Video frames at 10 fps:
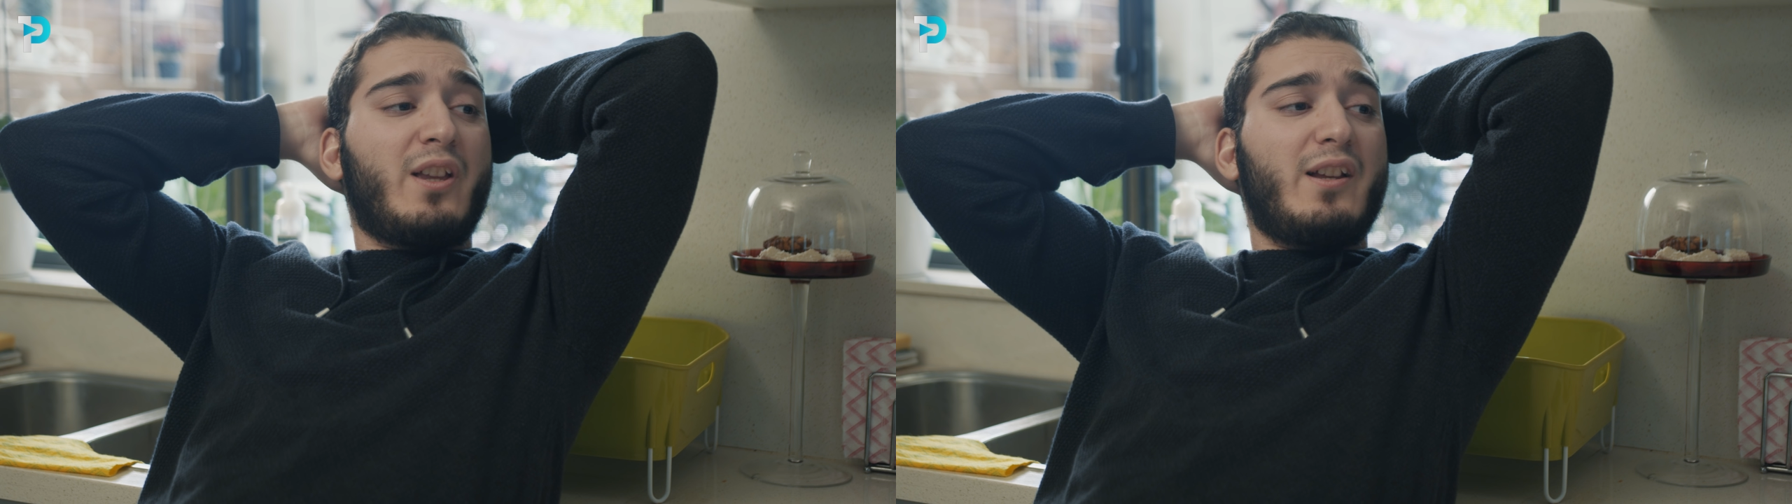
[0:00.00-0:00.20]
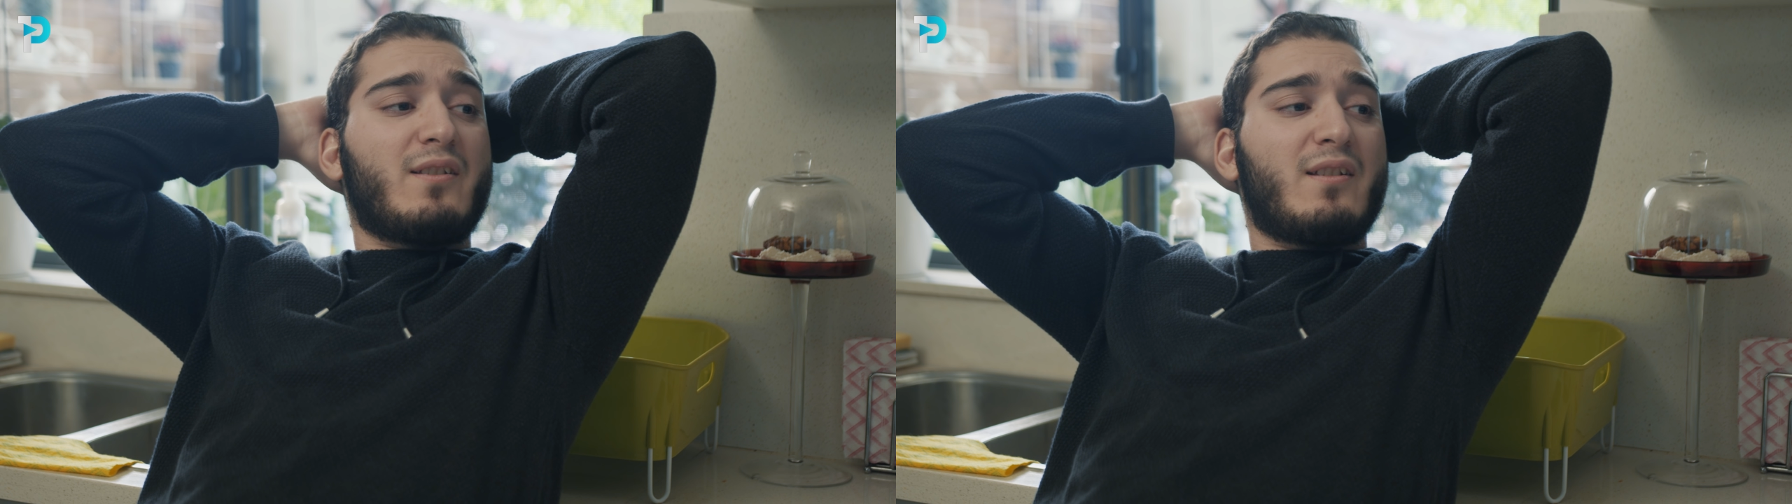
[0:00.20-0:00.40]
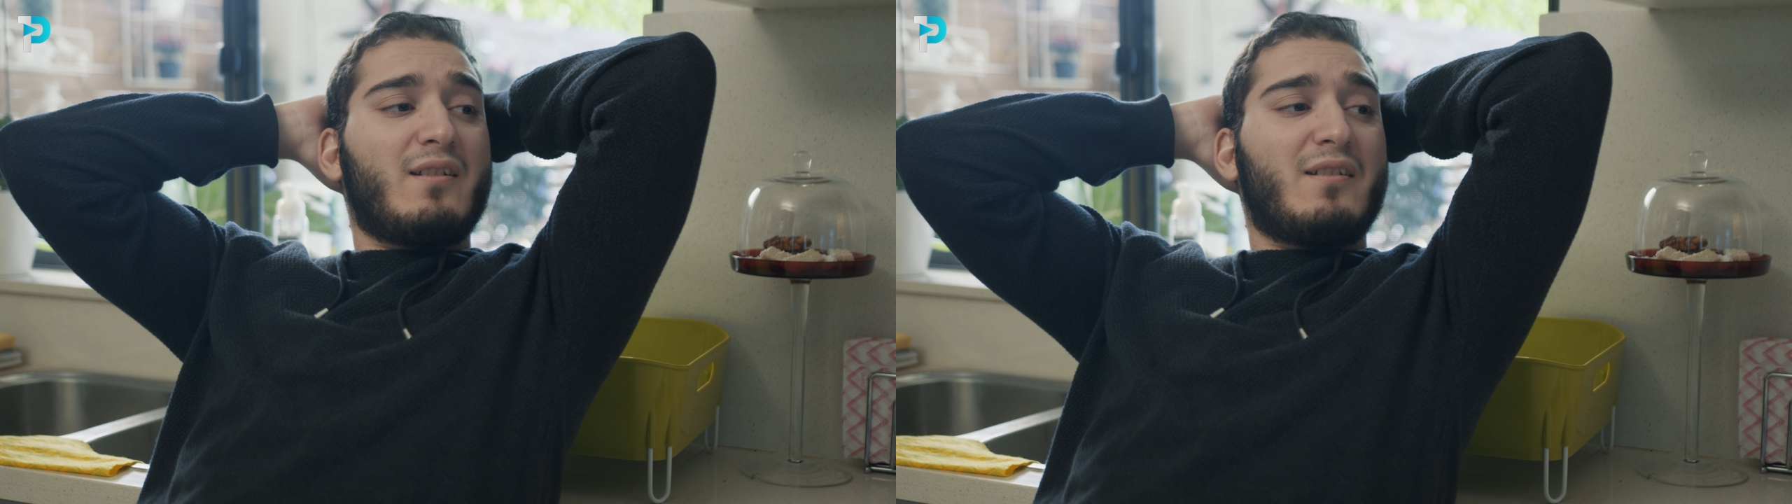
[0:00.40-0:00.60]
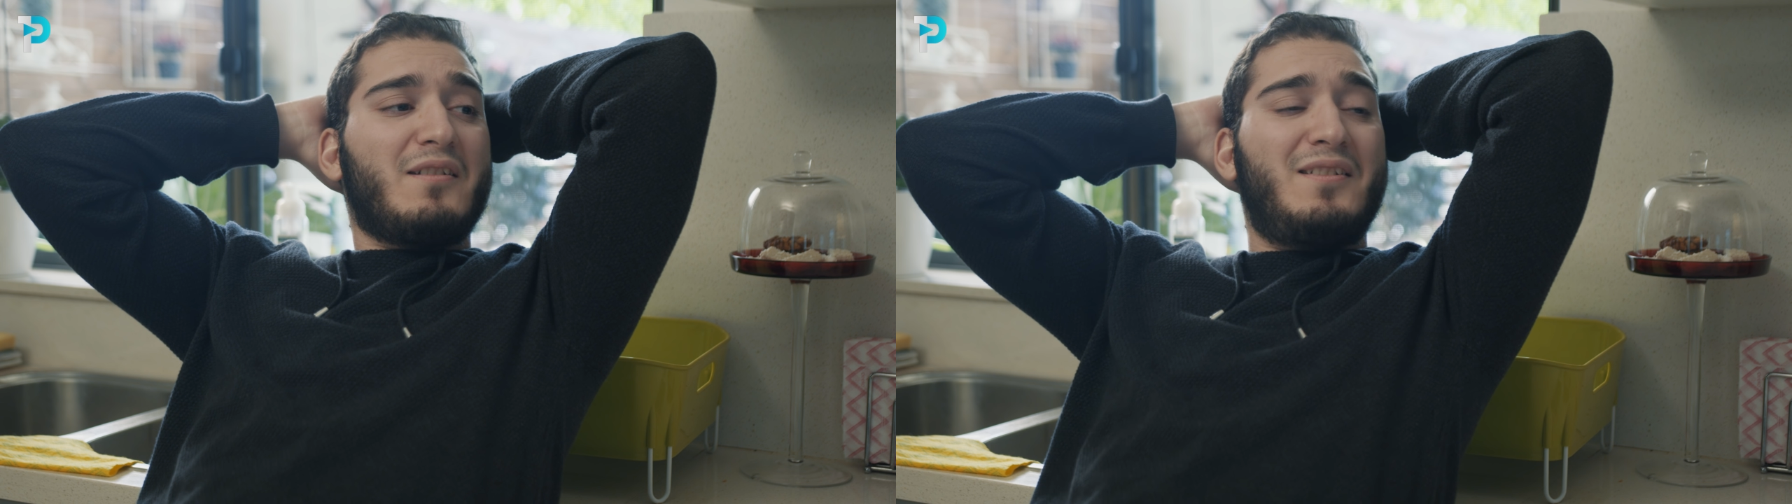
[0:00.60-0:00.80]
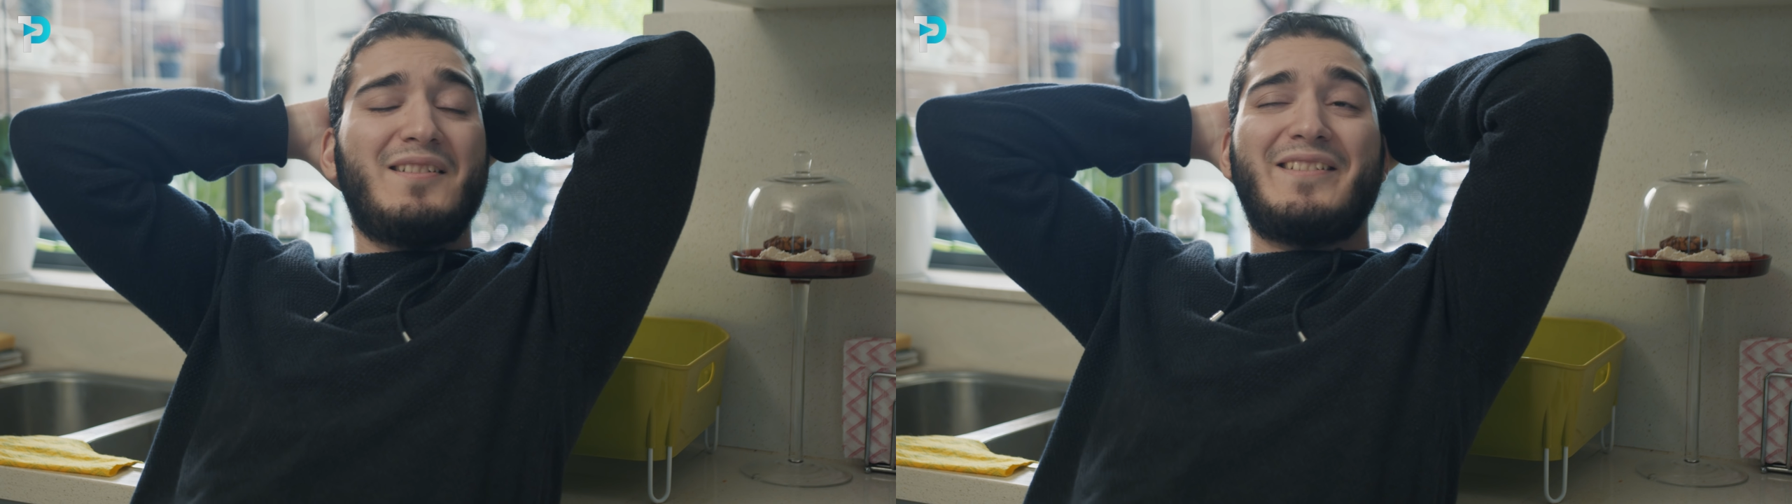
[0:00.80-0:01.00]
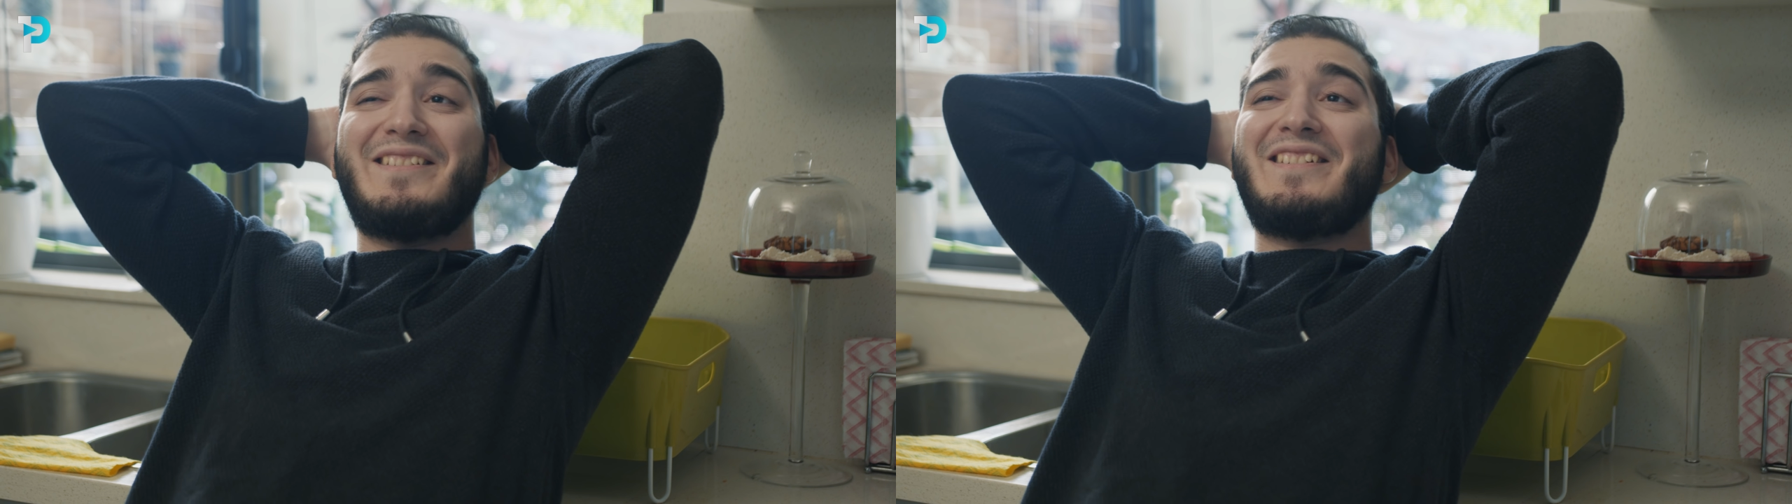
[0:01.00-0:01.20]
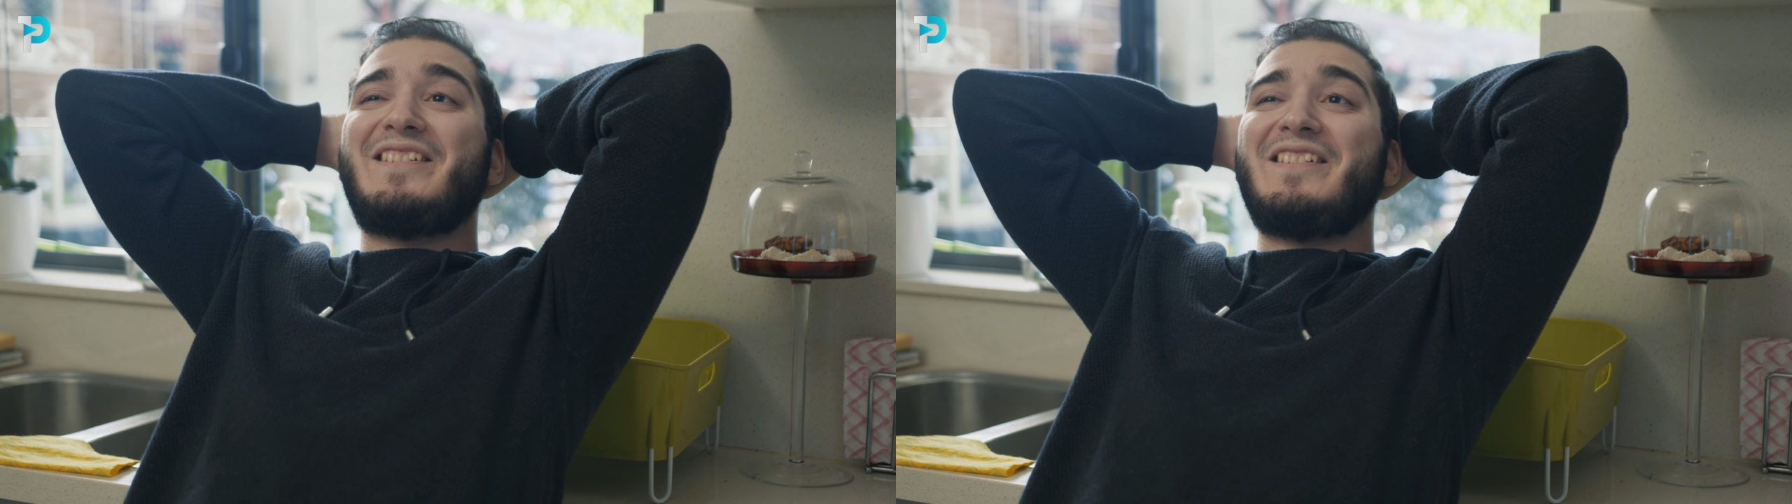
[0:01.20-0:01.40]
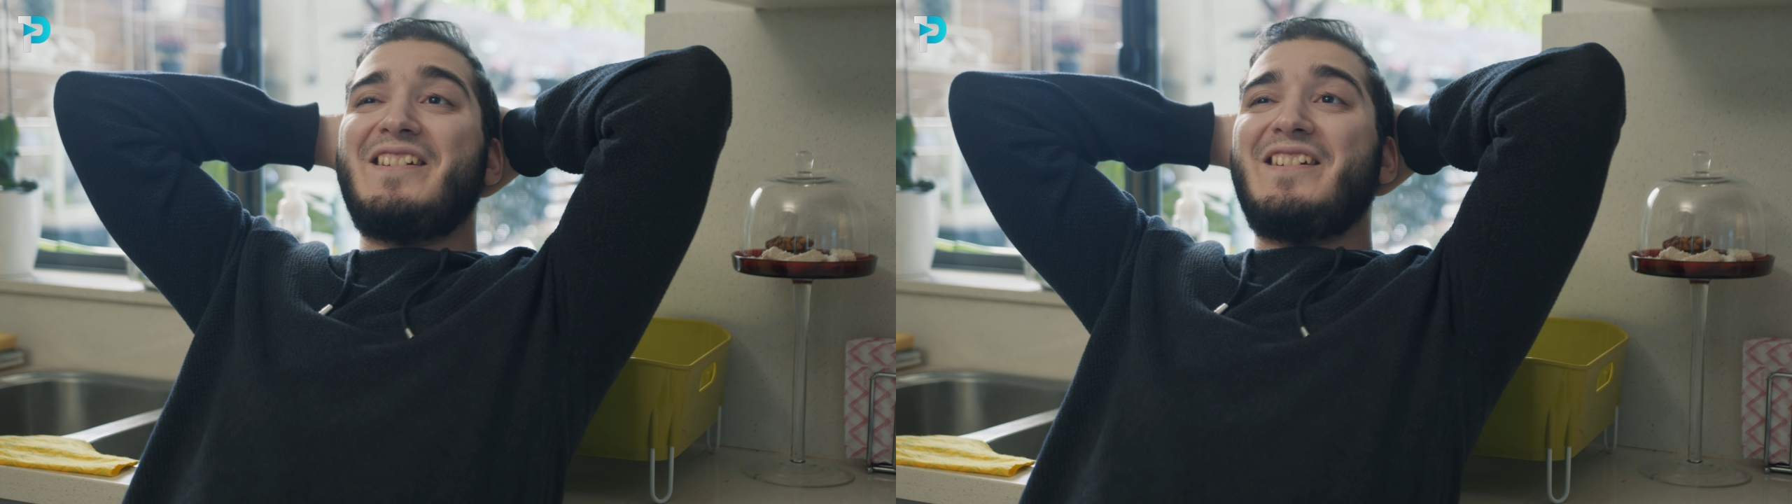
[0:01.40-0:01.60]
deeds.
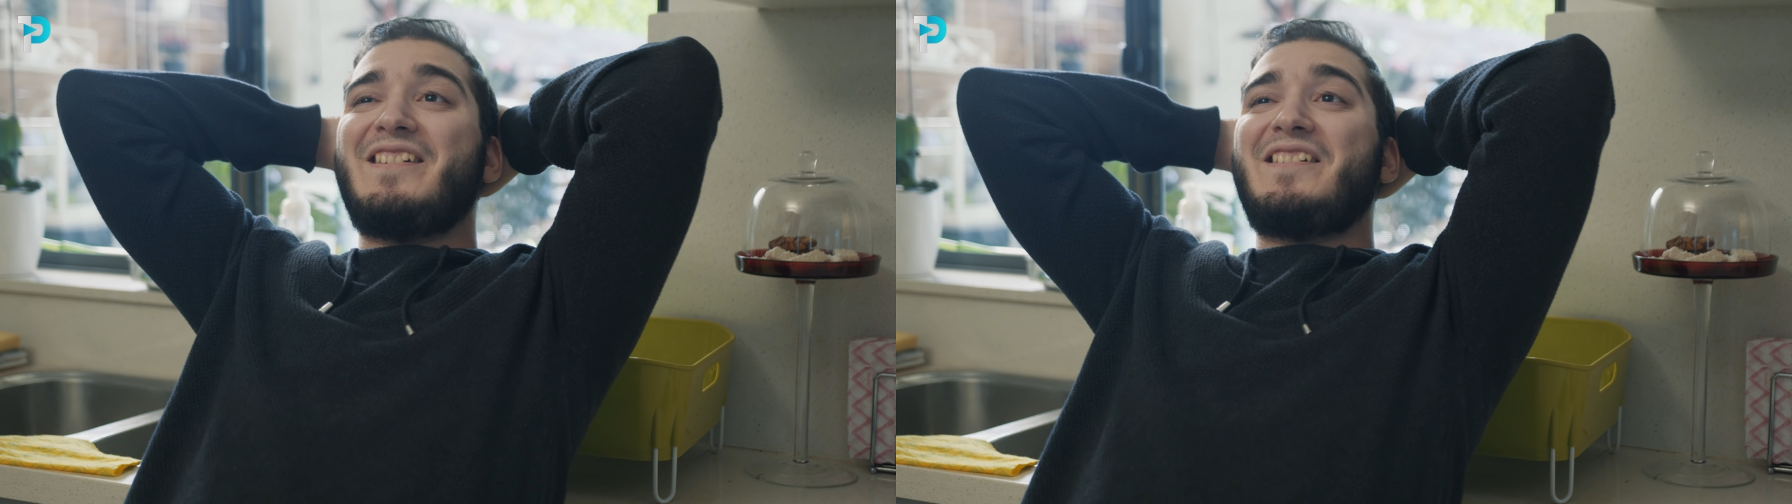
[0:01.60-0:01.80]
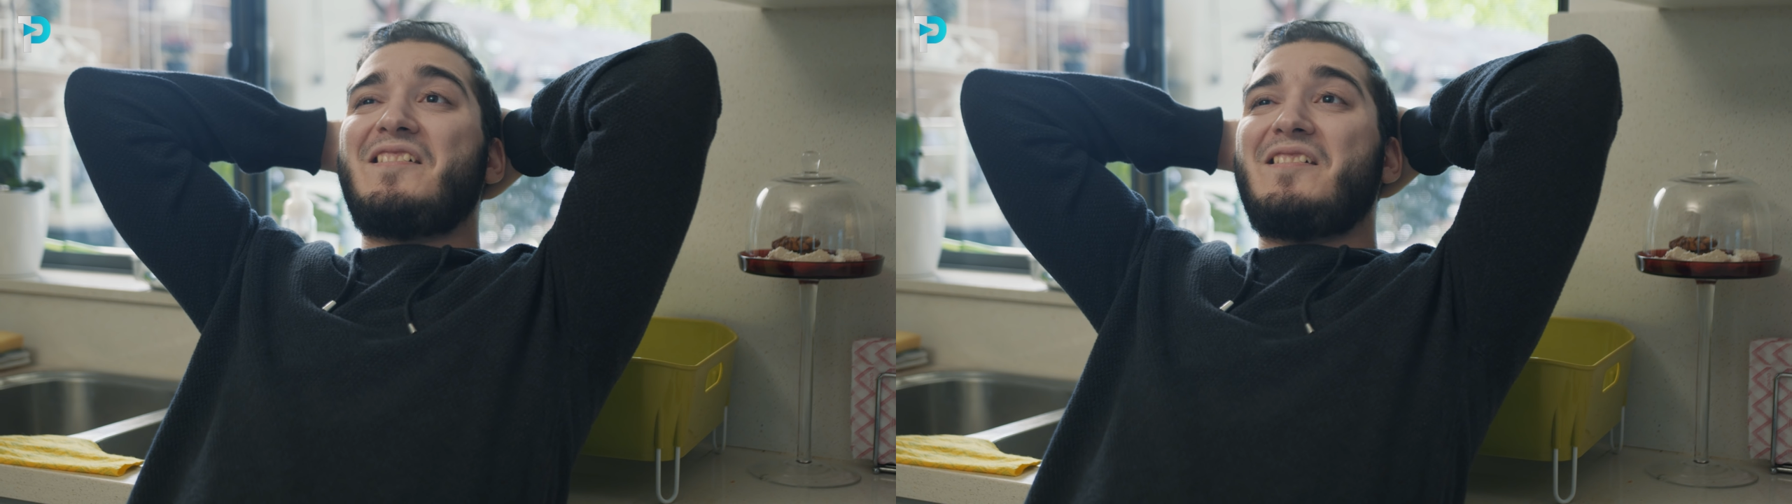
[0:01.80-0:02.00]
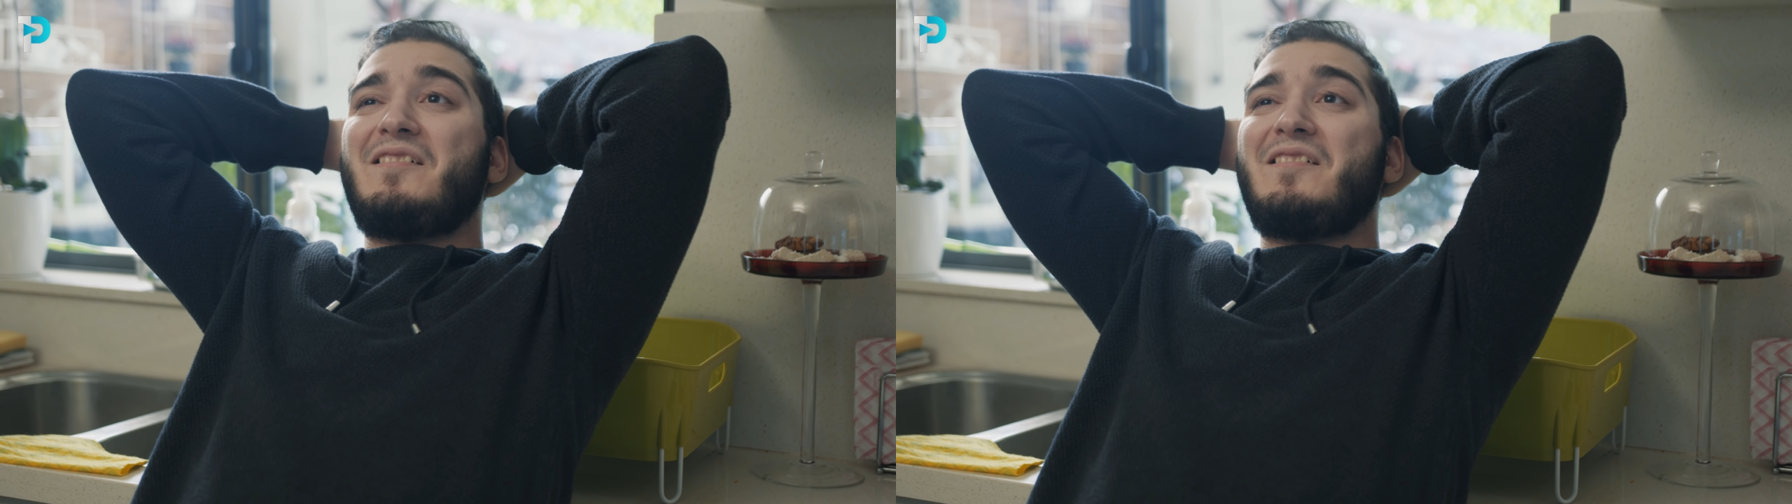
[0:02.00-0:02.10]
The third